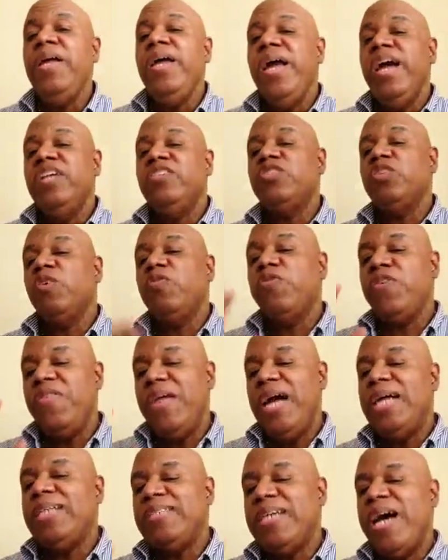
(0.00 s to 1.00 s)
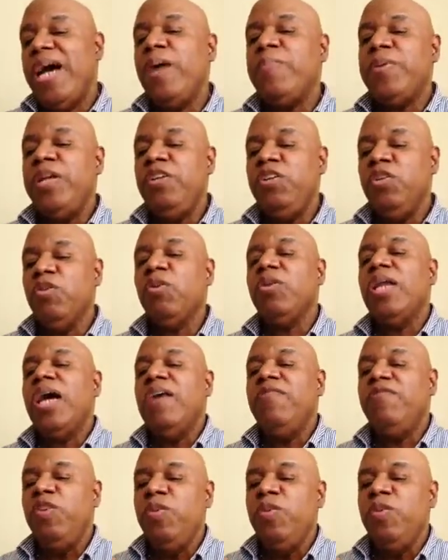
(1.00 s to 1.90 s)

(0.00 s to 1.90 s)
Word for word: And so for that to happen in your life,